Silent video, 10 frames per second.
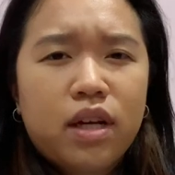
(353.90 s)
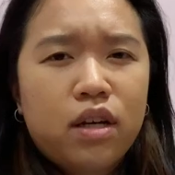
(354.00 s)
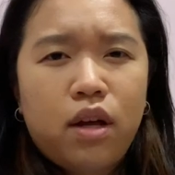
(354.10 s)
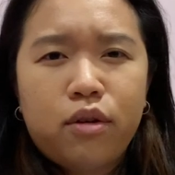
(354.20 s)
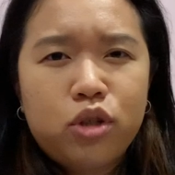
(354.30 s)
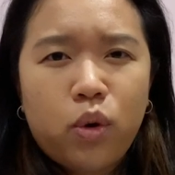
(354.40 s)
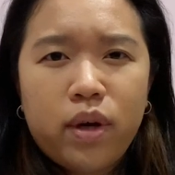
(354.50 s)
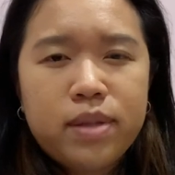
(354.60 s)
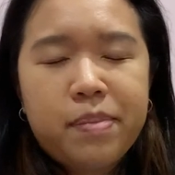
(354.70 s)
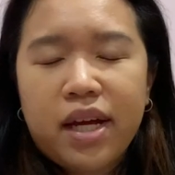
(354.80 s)
another
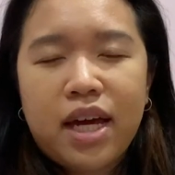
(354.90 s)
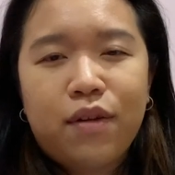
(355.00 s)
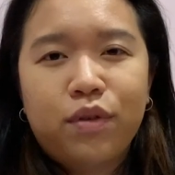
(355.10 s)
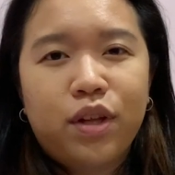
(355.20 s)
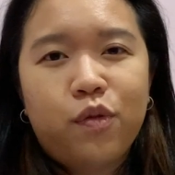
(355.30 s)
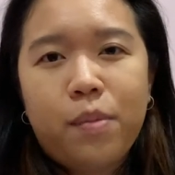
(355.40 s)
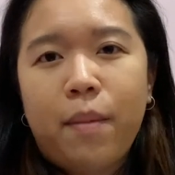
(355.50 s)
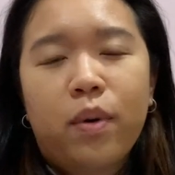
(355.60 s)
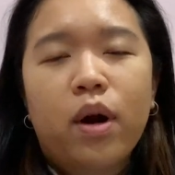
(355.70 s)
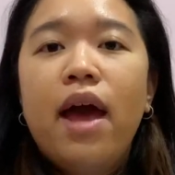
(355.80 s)
choice, but I can't really
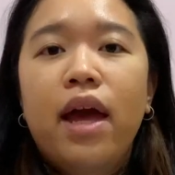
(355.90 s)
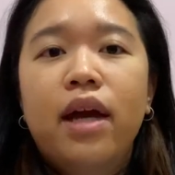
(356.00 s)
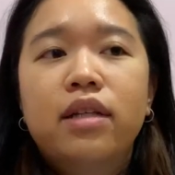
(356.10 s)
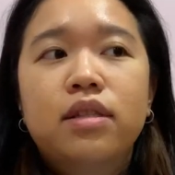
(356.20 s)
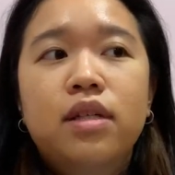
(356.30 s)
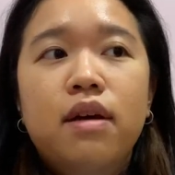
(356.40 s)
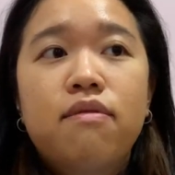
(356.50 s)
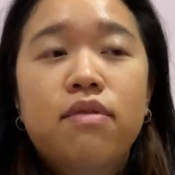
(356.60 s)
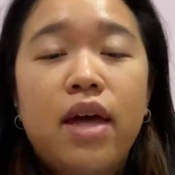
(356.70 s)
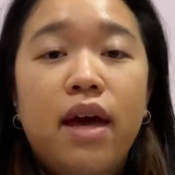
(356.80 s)
remember. And
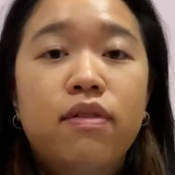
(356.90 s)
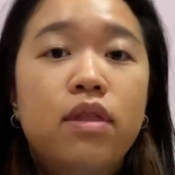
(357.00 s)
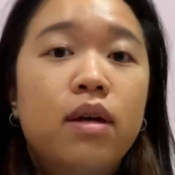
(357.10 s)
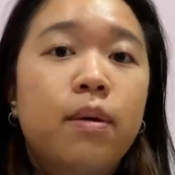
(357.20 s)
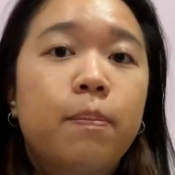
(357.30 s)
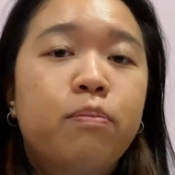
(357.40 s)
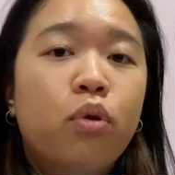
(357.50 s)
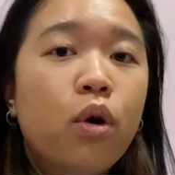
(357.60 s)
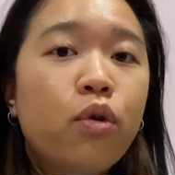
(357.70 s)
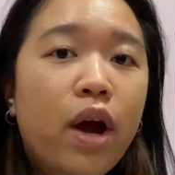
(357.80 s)
then the
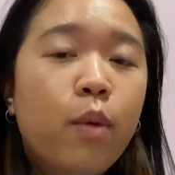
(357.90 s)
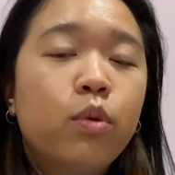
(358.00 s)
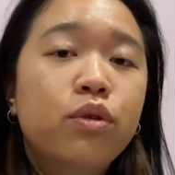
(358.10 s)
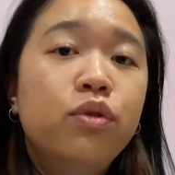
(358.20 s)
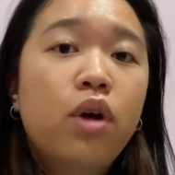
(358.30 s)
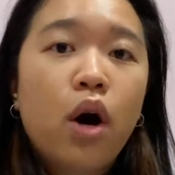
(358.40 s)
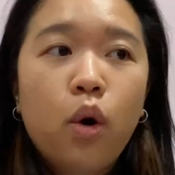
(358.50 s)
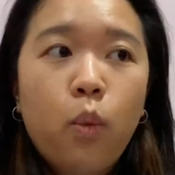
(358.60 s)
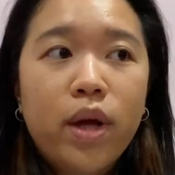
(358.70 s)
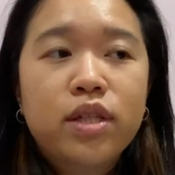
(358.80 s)
program will know
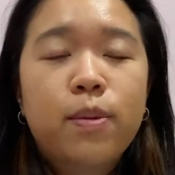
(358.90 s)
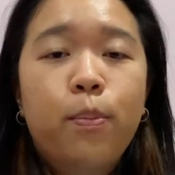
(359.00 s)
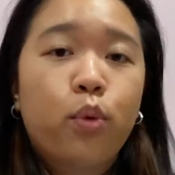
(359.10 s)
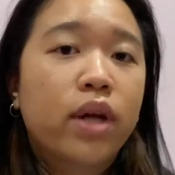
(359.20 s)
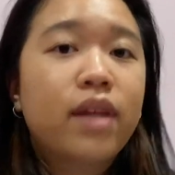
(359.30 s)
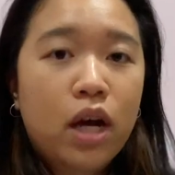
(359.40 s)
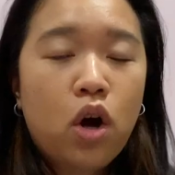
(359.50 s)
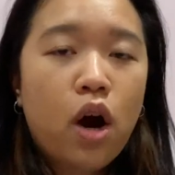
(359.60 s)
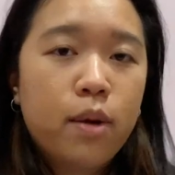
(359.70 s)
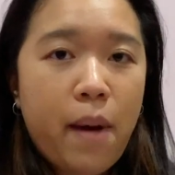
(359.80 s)
when to bring that
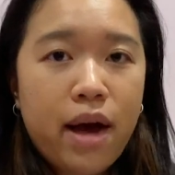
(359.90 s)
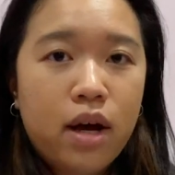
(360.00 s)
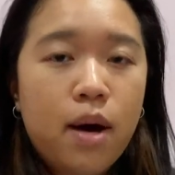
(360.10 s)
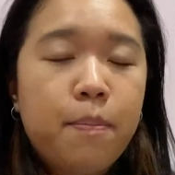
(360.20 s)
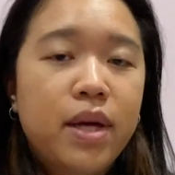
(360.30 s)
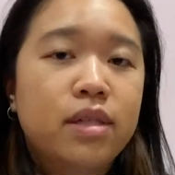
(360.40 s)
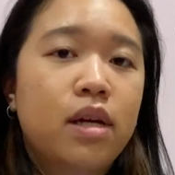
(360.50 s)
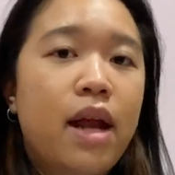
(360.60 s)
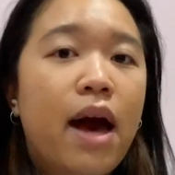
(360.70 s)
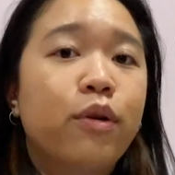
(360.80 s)
card back up based
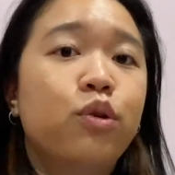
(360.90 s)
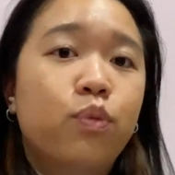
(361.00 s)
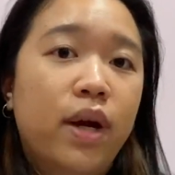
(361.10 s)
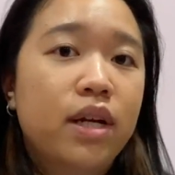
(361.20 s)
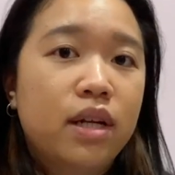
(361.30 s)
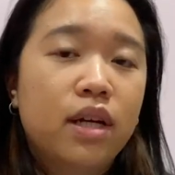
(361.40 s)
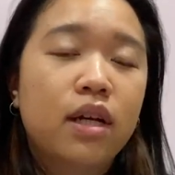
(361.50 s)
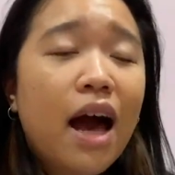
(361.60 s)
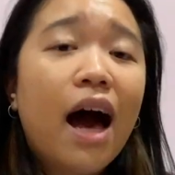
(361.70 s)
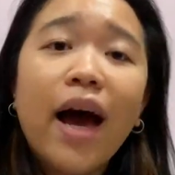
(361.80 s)
on how you rated
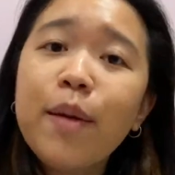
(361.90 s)
it. I